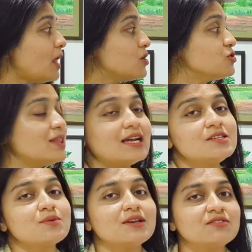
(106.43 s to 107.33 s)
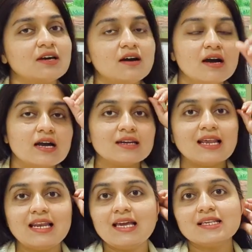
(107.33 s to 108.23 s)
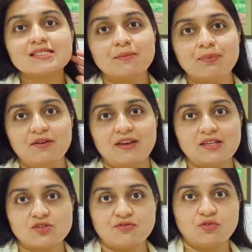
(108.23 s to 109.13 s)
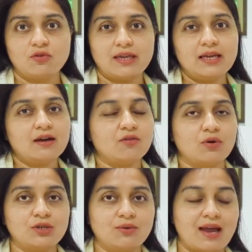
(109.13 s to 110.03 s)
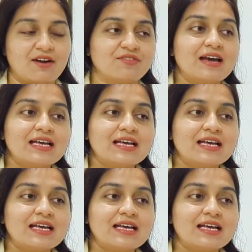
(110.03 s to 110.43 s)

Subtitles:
So that is one of the really simple ways of knowing what you have.